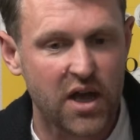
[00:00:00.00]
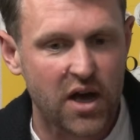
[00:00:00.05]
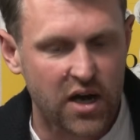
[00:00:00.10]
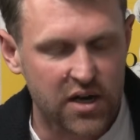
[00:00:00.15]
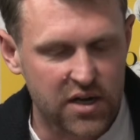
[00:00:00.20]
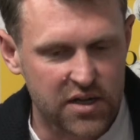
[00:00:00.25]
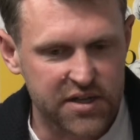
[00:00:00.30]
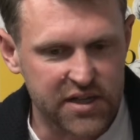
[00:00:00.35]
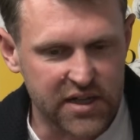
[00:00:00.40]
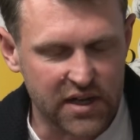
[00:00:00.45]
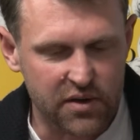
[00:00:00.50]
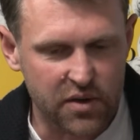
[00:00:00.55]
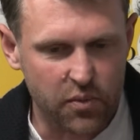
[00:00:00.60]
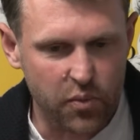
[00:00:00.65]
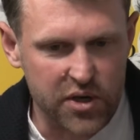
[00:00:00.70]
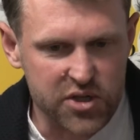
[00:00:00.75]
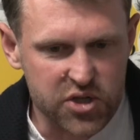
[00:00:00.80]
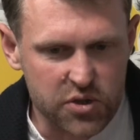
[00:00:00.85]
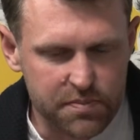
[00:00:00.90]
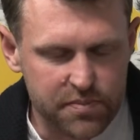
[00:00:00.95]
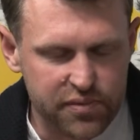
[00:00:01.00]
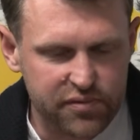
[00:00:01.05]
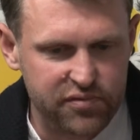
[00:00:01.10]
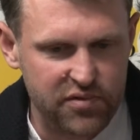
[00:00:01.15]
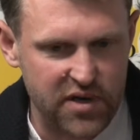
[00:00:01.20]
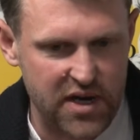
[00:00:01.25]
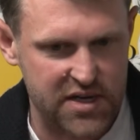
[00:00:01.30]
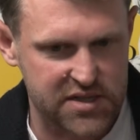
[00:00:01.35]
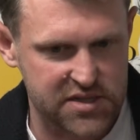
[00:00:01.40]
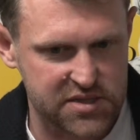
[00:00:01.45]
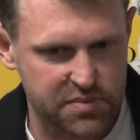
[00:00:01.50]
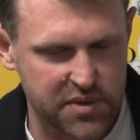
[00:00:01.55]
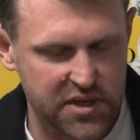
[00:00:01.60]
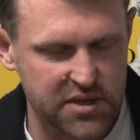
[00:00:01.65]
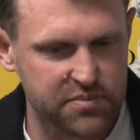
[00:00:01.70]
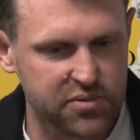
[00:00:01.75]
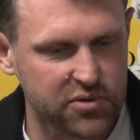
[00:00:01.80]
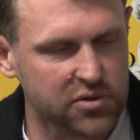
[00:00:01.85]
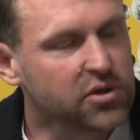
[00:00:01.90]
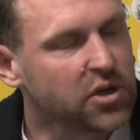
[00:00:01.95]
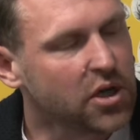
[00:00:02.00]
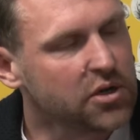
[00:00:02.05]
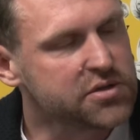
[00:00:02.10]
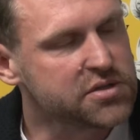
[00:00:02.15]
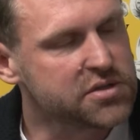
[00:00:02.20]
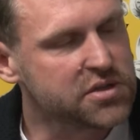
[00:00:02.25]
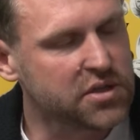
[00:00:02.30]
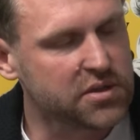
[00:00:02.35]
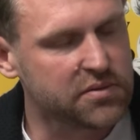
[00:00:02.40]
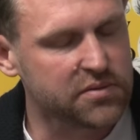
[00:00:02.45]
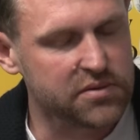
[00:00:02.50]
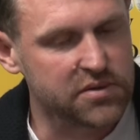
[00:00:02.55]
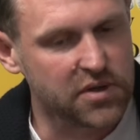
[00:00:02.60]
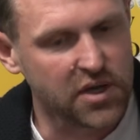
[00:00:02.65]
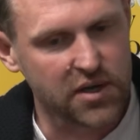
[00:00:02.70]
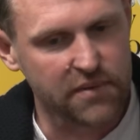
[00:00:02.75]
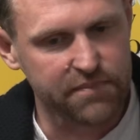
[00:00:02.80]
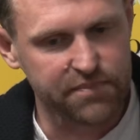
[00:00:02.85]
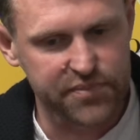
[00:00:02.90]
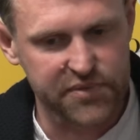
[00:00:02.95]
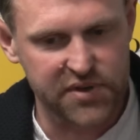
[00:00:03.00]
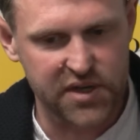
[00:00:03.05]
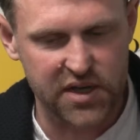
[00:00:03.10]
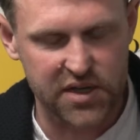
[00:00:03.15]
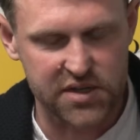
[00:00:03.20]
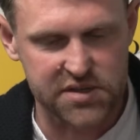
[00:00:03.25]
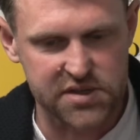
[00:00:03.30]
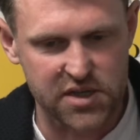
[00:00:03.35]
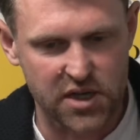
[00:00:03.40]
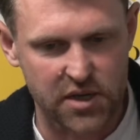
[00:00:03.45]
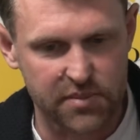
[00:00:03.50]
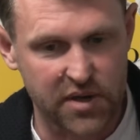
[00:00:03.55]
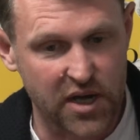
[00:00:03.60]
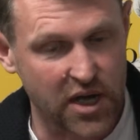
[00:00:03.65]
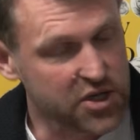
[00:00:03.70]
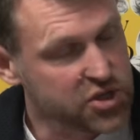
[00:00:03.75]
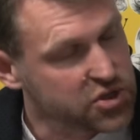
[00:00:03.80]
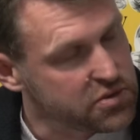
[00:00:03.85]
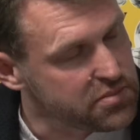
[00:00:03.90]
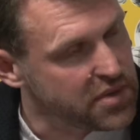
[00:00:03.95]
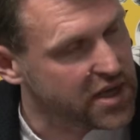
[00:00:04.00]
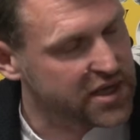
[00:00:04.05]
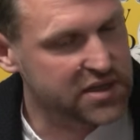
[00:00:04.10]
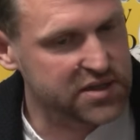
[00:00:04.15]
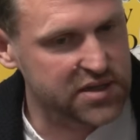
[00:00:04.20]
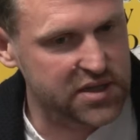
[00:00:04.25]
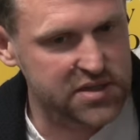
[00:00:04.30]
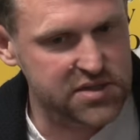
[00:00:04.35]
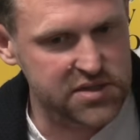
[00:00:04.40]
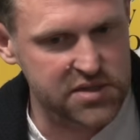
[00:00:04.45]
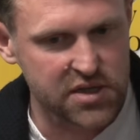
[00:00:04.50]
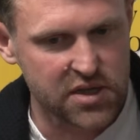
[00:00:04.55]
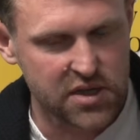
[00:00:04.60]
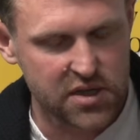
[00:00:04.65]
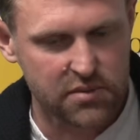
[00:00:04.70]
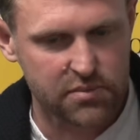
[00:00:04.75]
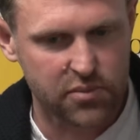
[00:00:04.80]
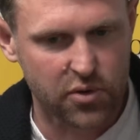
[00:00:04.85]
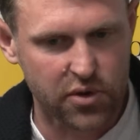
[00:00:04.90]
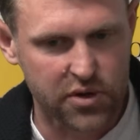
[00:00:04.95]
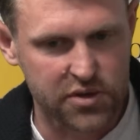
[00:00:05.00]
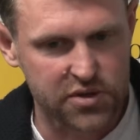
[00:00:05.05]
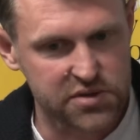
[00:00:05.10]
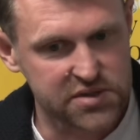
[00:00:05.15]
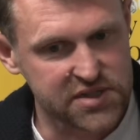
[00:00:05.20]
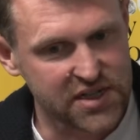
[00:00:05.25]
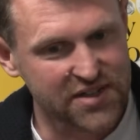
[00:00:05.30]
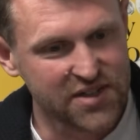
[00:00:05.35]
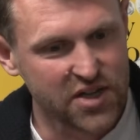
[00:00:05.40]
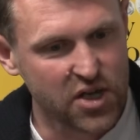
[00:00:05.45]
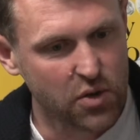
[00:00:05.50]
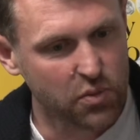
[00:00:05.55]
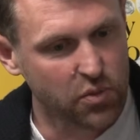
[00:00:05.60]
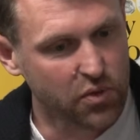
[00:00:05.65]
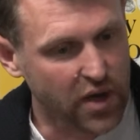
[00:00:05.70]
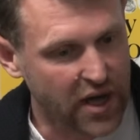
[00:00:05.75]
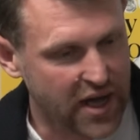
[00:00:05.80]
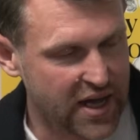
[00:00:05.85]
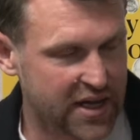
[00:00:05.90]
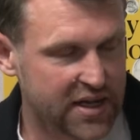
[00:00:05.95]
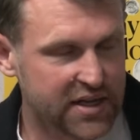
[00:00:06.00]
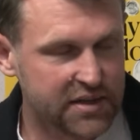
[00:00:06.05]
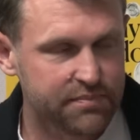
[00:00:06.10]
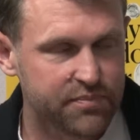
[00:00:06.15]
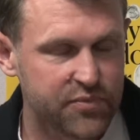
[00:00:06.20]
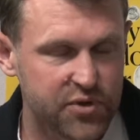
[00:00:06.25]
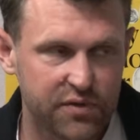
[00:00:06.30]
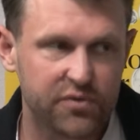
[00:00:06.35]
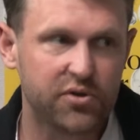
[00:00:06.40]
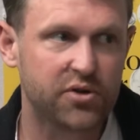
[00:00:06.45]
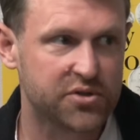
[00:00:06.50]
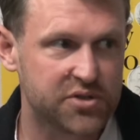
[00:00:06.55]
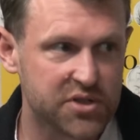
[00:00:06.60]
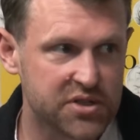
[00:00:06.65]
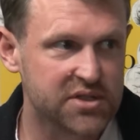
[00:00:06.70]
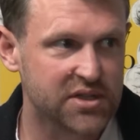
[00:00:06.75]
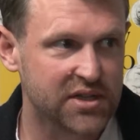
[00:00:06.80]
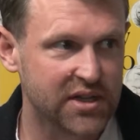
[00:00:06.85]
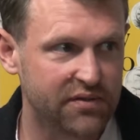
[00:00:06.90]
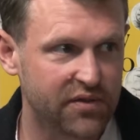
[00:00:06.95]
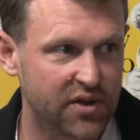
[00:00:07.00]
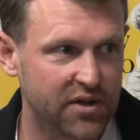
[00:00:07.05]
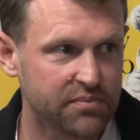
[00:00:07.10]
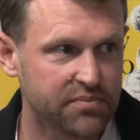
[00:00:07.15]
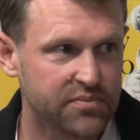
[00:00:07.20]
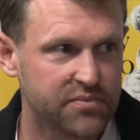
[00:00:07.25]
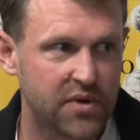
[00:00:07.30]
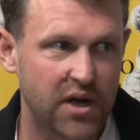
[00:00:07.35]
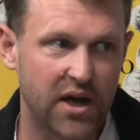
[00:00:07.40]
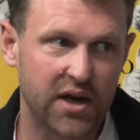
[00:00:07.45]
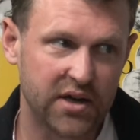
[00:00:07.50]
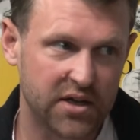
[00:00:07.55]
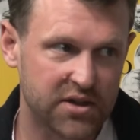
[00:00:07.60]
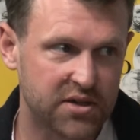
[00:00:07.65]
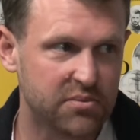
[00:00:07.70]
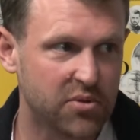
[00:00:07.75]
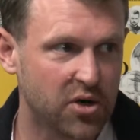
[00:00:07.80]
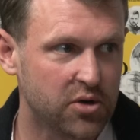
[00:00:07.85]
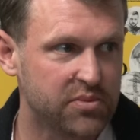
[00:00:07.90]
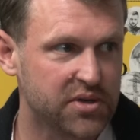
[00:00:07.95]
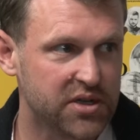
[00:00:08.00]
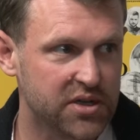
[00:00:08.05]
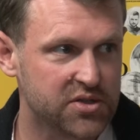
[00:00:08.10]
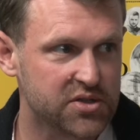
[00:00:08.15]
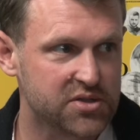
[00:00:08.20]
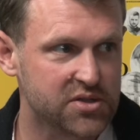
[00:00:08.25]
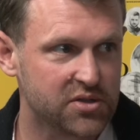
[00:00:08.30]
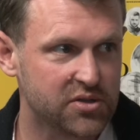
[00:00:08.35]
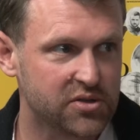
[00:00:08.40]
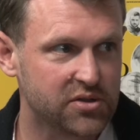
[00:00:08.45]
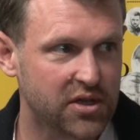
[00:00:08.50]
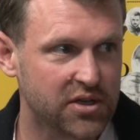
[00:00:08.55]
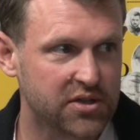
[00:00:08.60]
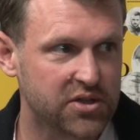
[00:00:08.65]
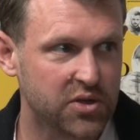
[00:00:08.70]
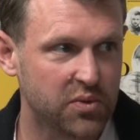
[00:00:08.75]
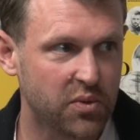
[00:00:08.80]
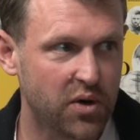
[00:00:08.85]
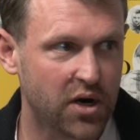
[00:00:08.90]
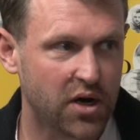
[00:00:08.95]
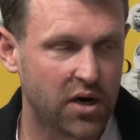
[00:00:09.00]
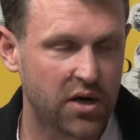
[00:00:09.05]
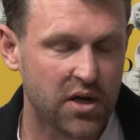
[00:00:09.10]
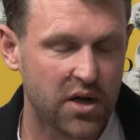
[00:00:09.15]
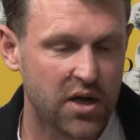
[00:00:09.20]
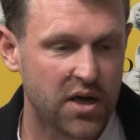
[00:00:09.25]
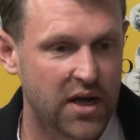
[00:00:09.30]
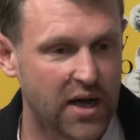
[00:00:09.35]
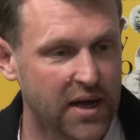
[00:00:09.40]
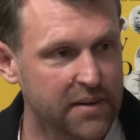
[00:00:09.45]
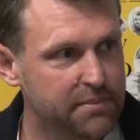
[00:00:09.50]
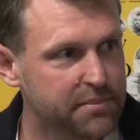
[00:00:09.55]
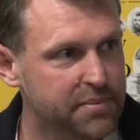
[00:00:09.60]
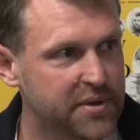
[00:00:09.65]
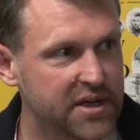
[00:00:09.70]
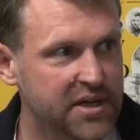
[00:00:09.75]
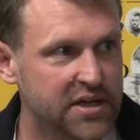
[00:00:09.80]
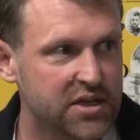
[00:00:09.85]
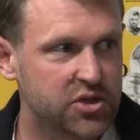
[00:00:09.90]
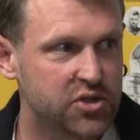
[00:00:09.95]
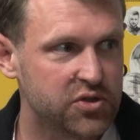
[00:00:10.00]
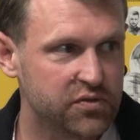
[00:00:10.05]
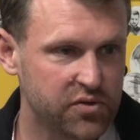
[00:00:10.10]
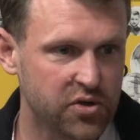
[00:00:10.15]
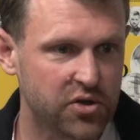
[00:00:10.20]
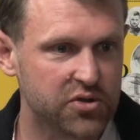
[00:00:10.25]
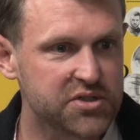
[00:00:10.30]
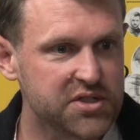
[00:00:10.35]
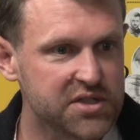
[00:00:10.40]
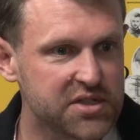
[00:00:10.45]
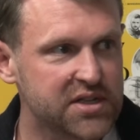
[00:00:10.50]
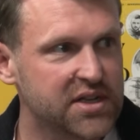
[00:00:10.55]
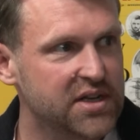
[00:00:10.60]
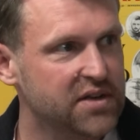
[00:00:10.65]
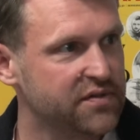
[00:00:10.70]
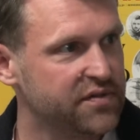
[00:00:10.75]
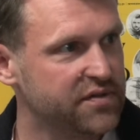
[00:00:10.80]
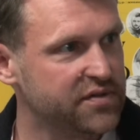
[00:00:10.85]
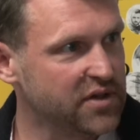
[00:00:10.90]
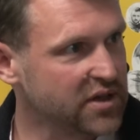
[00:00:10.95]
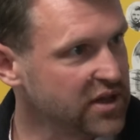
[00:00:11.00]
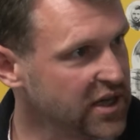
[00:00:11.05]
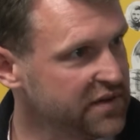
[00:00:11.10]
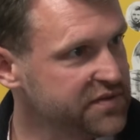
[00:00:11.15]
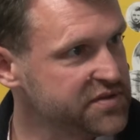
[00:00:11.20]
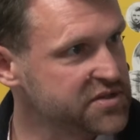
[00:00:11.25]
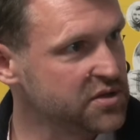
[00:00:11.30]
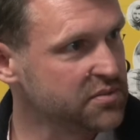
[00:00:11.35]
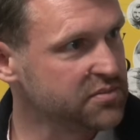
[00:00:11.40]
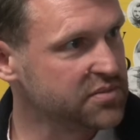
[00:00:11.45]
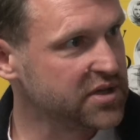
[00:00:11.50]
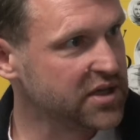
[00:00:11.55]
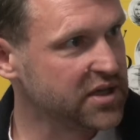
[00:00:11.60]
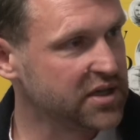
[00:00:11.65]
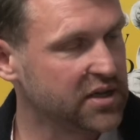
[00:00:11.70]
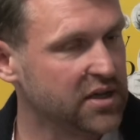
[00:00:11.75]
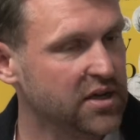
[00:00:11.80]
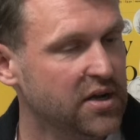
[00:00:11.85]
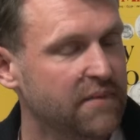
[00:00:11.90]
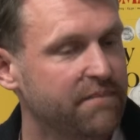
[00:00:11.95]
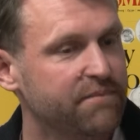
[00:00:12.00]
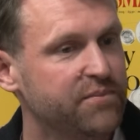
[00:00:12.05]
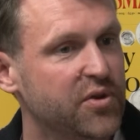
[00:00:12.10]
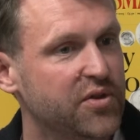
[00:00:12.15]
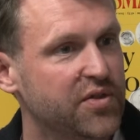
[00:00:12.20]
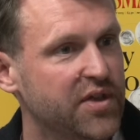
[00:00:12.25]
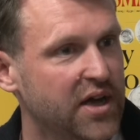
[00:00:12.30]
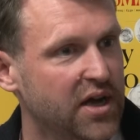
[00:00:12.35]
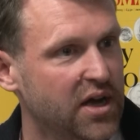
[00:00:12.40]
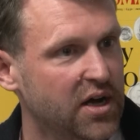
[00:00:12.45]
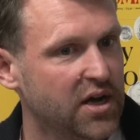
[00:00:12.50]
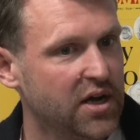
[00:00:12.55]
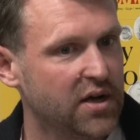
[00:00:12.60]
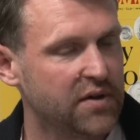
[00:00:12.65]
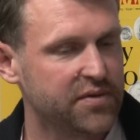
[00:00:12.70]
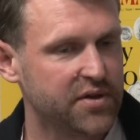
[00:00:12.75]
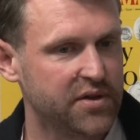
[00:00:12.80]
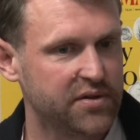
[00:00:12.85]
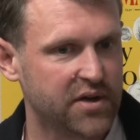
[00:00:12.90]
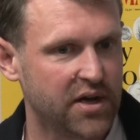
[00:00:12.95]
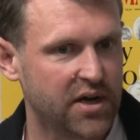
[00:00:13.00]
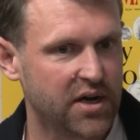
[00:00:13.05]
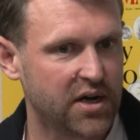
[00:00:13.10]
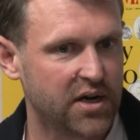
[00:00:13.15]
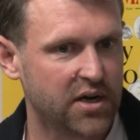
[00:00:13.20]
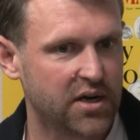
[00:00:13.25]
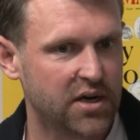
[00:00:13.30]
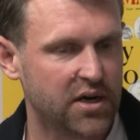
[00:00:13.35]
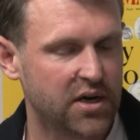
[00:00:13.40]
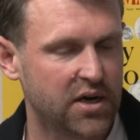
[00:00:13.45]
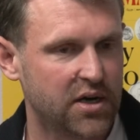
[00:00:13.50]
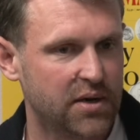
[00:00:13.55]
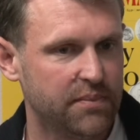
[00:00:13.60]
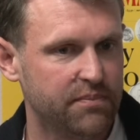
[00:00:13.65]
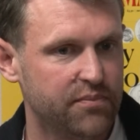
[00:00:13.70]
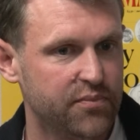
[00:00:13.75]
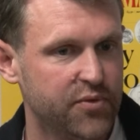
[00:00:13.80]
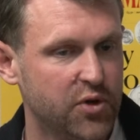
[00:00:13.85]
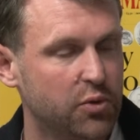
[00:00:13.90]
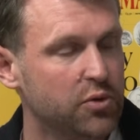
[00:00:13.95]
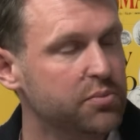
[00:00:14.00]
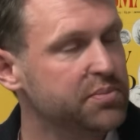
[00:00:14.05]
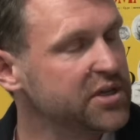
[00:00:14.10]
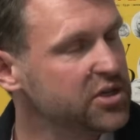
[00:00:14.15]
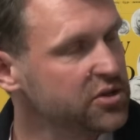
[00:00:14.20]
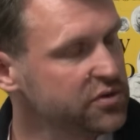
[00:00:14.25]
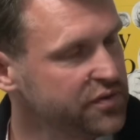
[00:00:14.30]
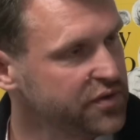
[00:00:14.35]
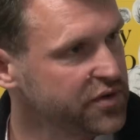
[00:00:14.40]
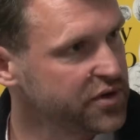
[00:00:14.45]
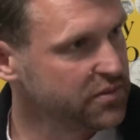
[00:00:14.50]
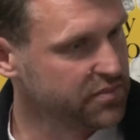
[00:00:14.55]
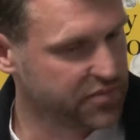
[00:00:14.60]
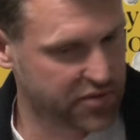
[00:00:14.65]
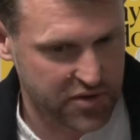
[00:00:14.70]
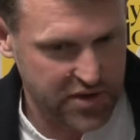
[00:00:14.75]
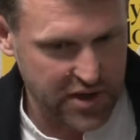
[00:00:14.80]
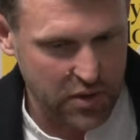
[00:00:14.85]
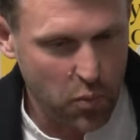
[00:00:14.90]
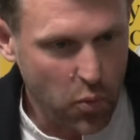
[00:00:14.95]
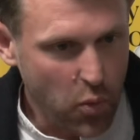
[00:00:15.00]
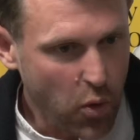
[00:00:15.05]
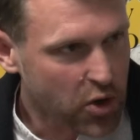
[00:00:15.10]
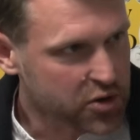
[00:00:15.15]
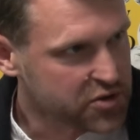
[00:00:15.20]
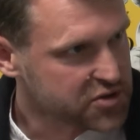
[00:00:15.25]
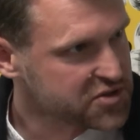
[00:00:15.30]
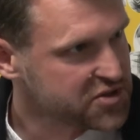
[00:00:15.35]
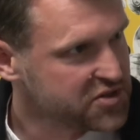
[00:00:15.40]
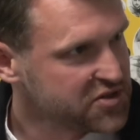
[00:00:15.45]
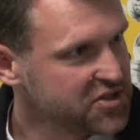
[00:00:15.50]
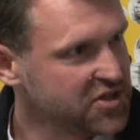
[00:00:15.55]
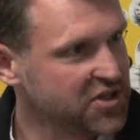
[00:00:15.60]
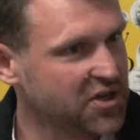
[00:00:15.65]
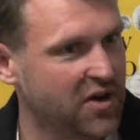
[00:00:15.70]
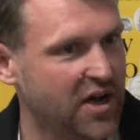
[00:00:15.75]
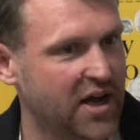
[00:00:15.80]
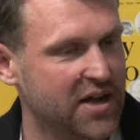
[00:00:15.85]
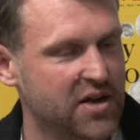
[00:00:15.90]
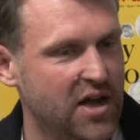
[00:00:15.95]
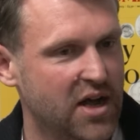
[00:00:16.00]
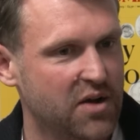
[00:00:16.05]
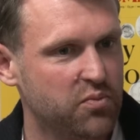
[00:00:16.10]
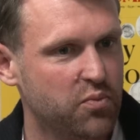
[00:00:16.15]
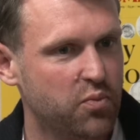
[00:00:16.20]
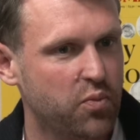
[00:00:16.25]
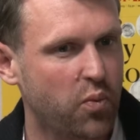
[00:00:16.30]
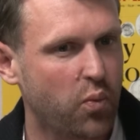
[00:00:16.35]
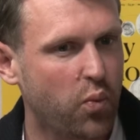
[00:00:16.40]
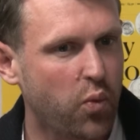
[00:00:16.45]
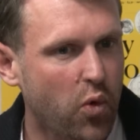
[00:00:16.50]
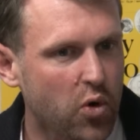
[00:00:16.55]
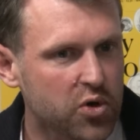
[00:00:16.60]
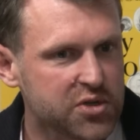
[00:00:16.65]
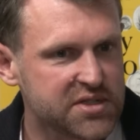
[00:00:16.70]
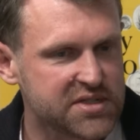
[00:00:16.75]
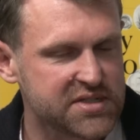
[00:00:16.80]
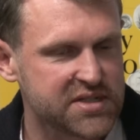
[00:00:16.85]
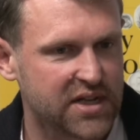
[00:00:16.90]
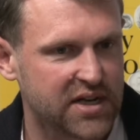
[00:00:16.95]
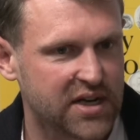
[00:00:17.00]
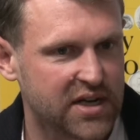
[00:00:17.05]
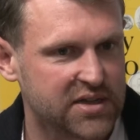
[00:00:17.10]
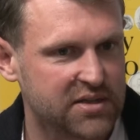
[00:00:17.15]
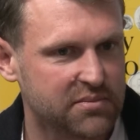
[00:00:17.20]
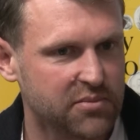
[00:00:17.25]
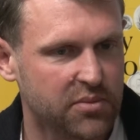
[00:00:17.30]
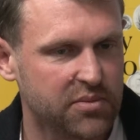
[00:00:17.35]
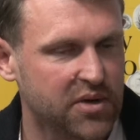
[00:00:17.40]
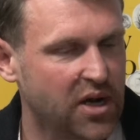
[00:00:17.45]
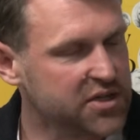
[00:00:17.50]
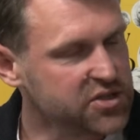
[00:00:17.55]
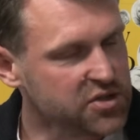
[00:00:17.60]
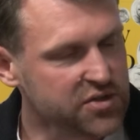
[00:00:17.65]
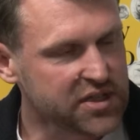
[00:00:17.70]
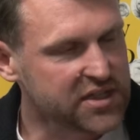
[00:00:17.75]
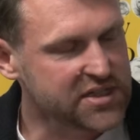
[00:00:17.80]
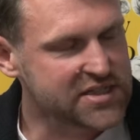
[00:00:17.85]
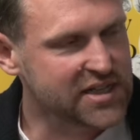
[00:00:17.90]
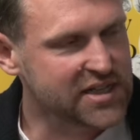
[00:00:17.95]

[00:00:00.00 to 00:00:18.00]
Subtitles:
And I think when you press people close to Keir Starmer and you make this point, you say, well, A, you've got to deliver, and at the moment it doesn't look like you are, and B, you've got to give the left something that would be good for them, that they want, and what is that at the moment? I don't think it's